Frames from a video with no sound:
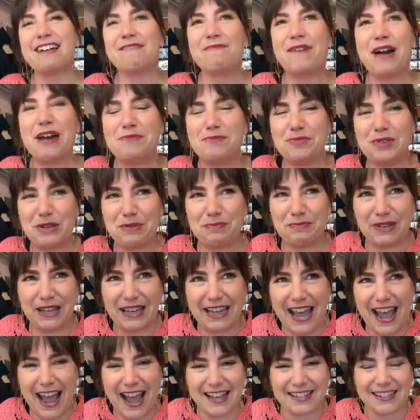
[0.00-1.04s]
That might be a
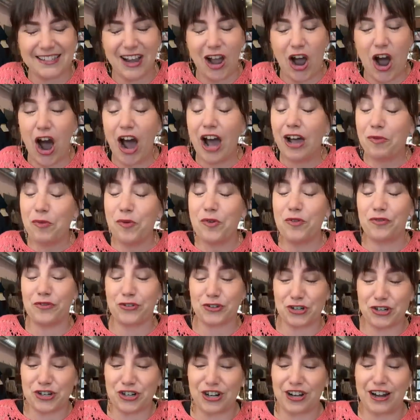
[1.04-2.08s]
big ask. I will
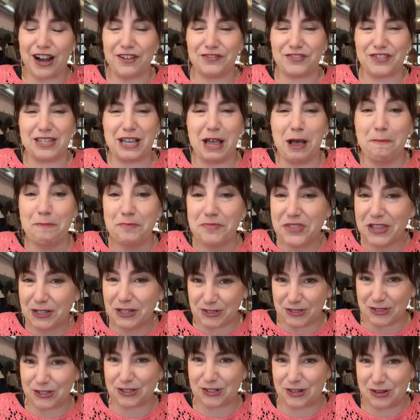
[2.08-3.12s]
for sure have
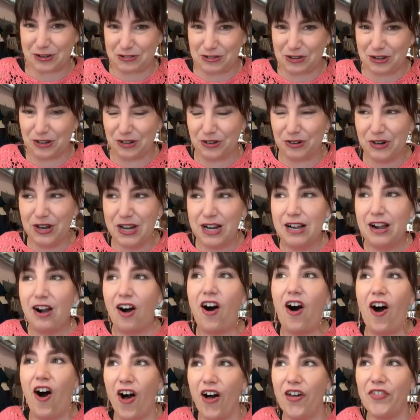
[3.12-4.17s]
something to show you
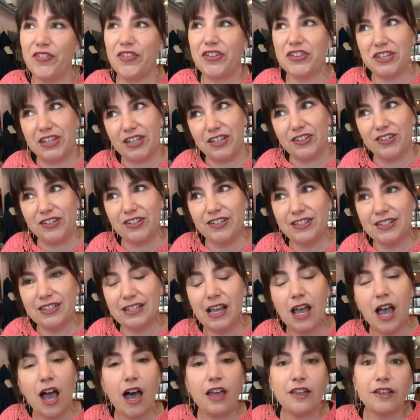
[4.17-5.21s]
on the
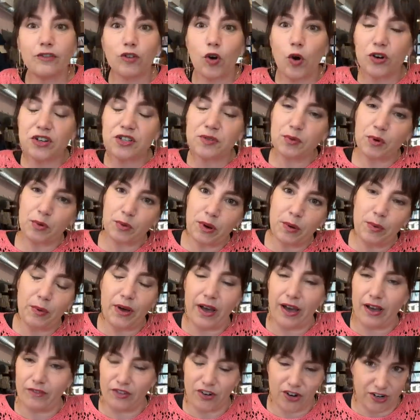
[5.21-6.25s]
needles. And of course, Marie
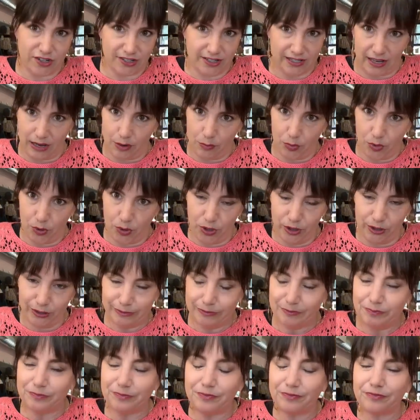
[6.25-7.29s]
will have her
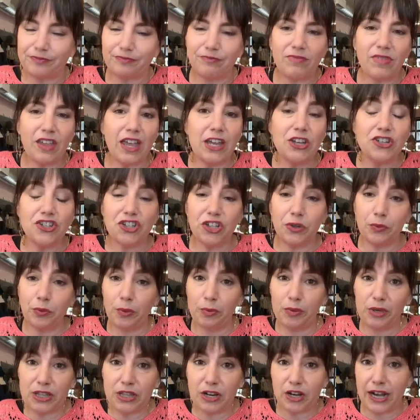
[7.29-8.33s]
sample. And she
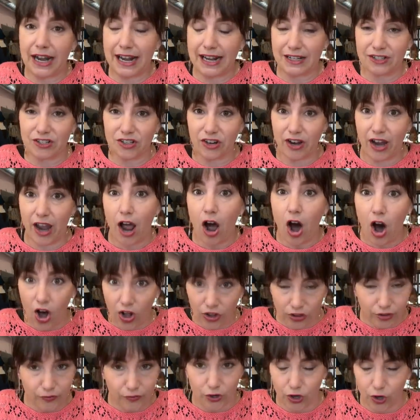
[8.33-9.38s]
will be there to answer
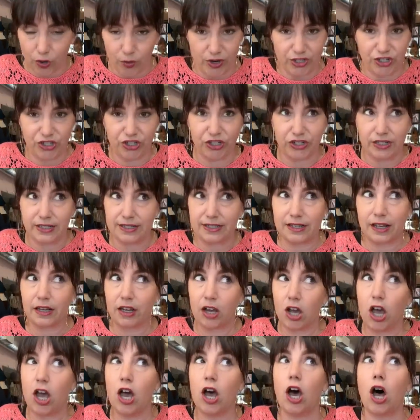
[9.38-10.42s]
all of your questions,
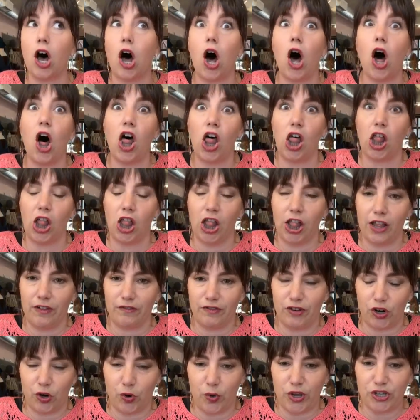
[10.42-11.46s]
like all
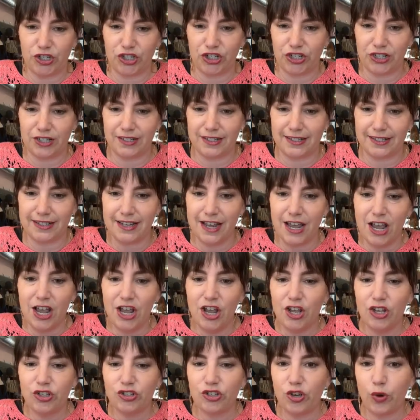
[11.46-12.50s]
of your questions.
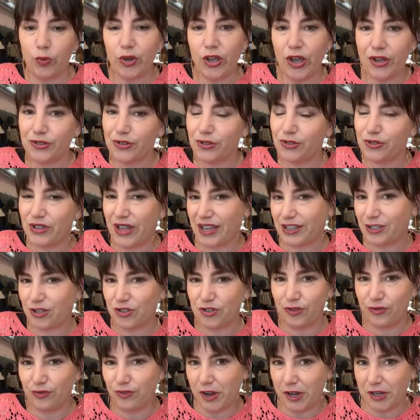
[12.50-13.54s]
So we also like
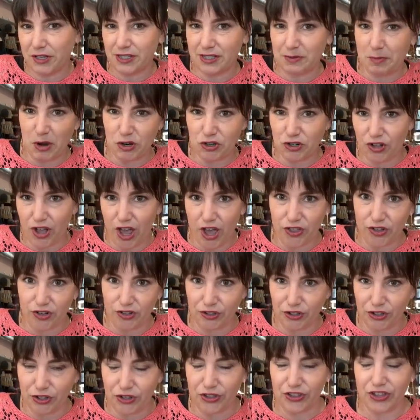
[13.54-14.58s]
to do fun, special
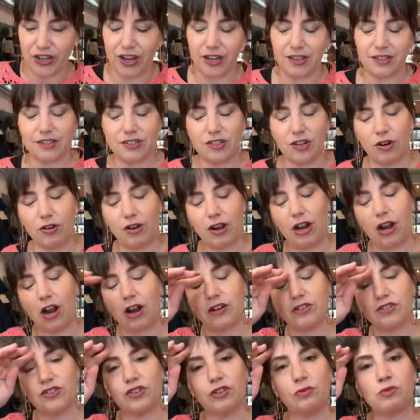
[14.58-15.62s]
other little things during
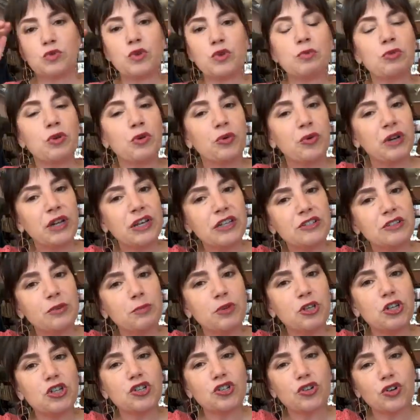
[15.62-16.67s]
our Zooms with Marie. So
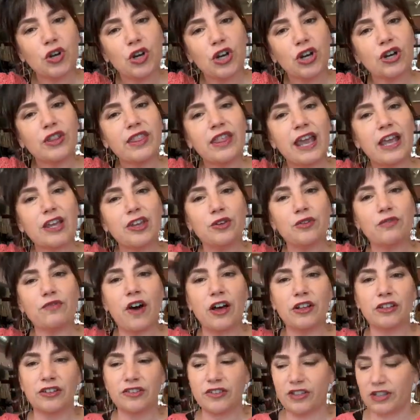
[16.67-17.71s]
be sure that you
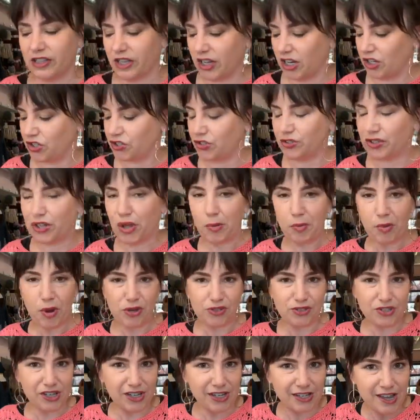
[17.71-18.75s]
follow the link Julia
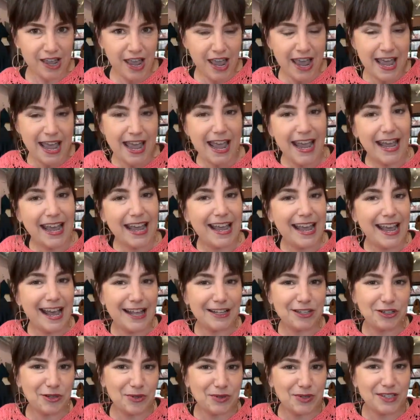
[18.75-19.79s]
posted
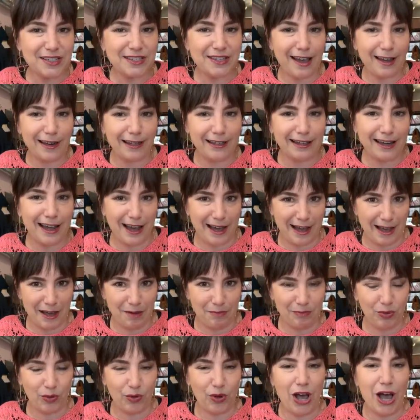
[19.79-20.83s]
and you sign
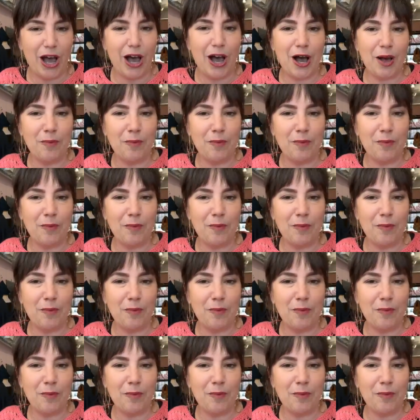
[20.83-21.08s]
up.